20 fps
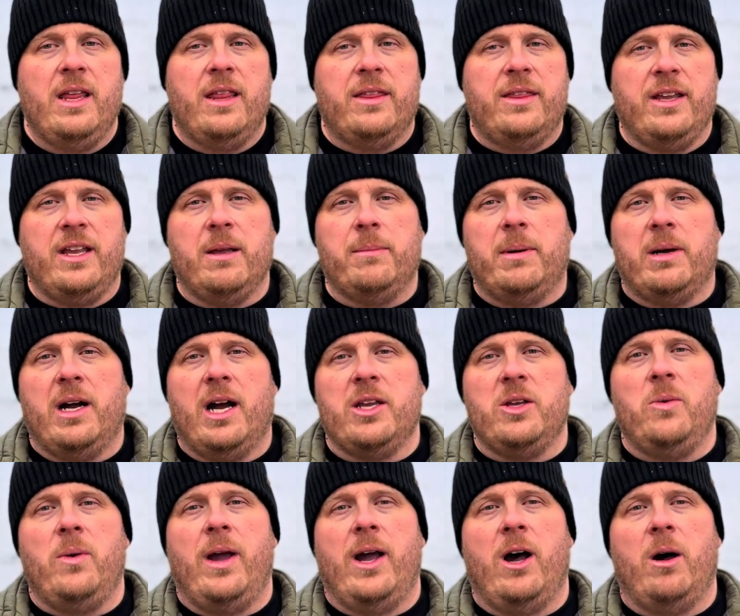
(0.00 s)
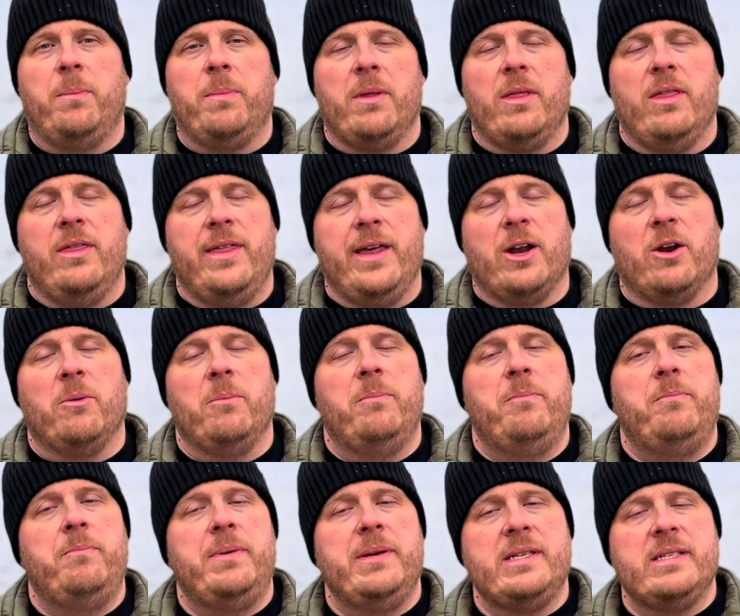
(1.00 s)
Think about how you help their
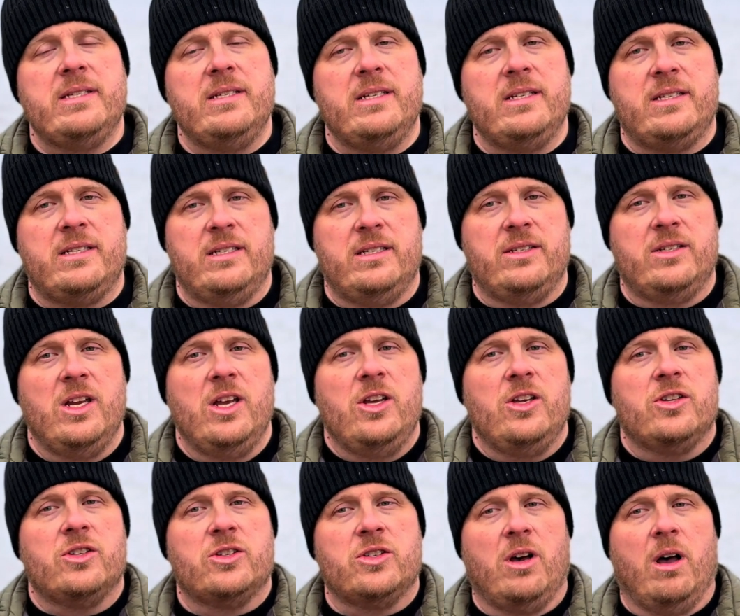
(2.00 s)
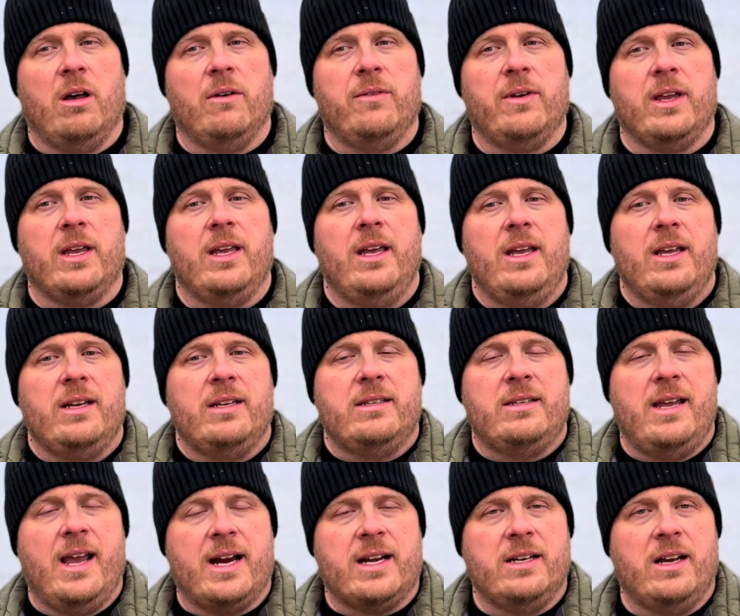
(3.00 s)
businesses solving
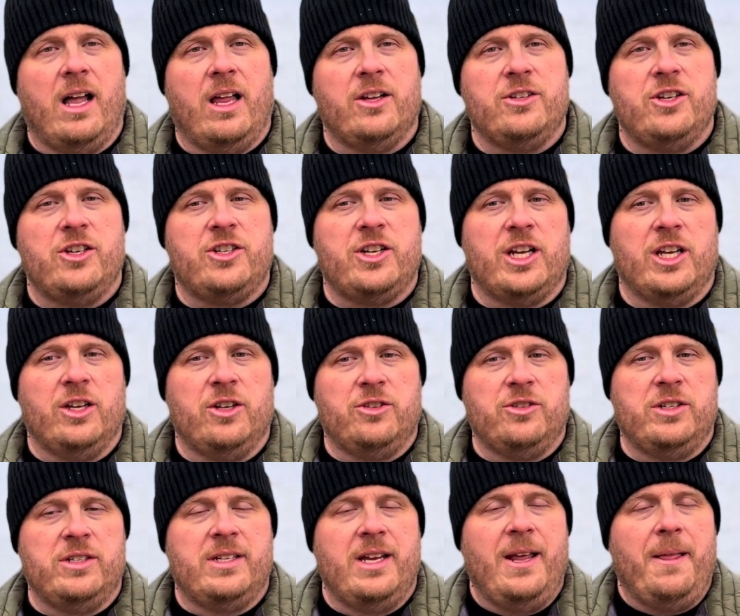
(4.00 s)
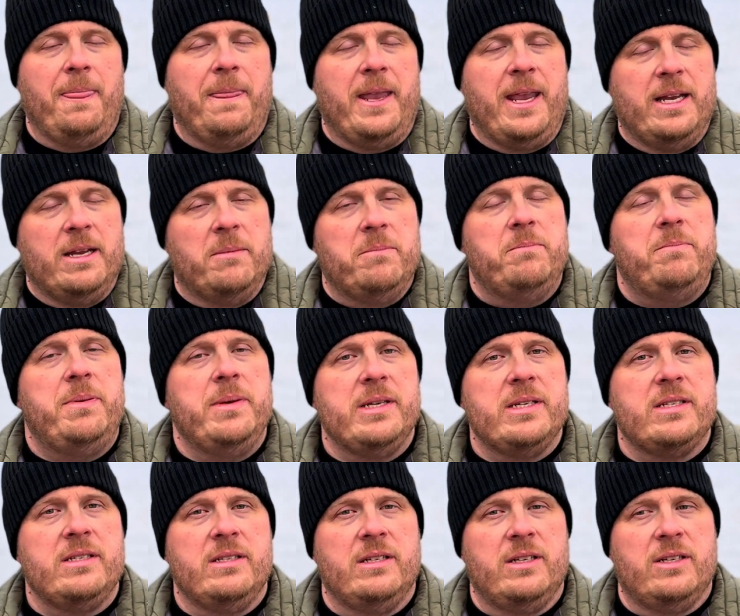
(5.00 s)
technology challenges in a
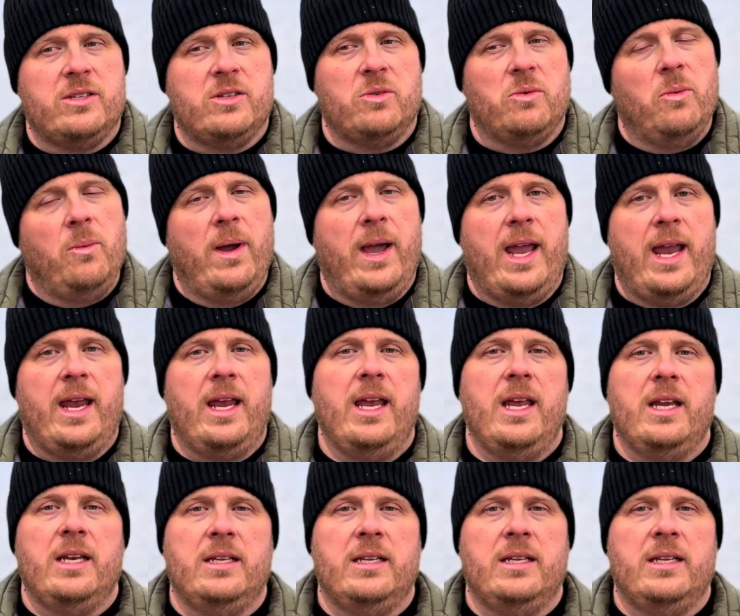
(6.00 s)
business way,